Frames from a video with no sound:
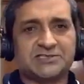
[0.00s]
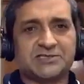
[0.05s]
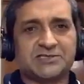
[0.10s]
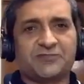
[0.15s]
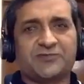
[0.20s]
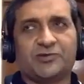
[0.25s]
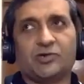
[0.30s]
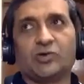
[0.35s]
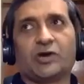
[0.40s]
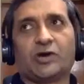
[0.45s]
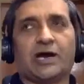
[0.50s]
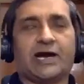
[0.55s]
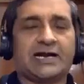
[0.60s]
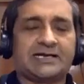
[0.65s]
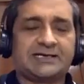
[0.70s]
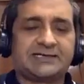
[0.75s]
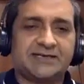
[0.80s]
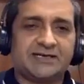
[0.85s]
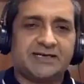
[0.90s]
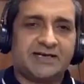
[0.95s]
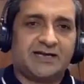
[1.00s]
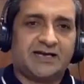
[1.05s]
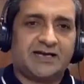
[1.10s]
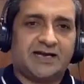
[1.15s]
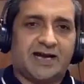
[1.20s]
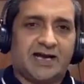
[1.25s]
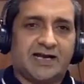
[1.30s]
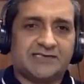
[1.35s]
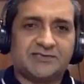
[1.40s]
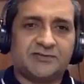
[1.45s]
So if you look at,
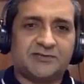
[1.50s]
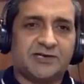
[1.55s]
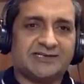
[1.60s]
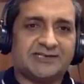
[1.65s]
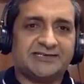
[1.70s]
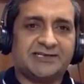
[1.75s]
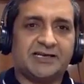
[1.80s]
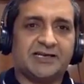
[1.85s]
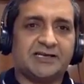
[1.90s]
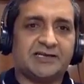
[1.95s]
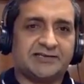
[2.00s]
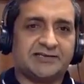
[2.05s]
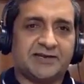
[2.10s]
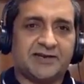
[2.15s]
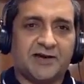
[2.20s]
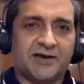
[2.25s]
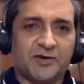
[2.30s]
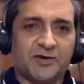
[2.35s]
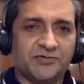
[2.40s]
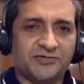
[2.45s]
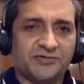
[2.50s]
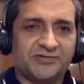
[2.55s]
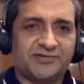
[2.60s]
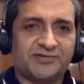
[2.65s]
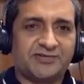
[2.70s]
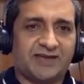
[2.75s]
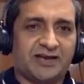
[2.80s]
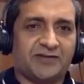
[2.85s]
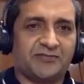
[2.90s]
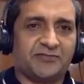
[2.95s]
as soon as deal is announced
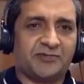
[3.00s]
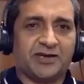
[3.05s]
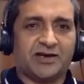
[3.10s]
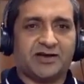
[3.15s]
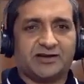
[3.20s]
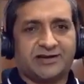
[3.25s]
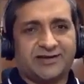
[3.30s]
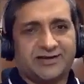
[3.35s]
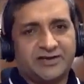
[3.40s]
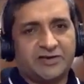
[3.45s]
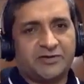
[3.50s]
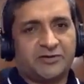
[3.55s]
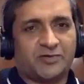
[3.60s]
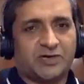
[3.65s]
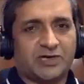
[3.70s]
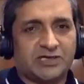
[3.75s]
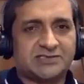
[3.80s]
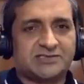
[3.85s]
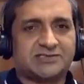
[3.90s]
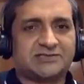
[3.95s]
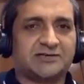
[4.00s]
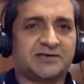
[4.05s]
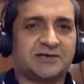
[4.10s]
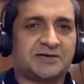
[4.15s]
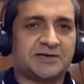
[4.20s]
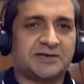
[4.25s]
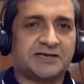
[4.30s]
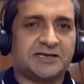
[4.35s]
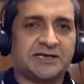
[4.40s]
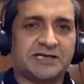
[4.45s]
and we are heading towards
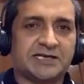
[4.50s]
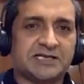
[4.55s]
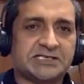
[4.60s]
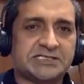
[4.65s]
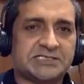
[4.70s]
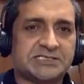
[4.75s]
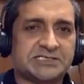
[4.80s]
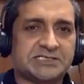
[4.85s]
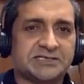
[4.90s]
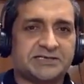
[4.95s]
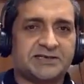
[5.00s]
integration,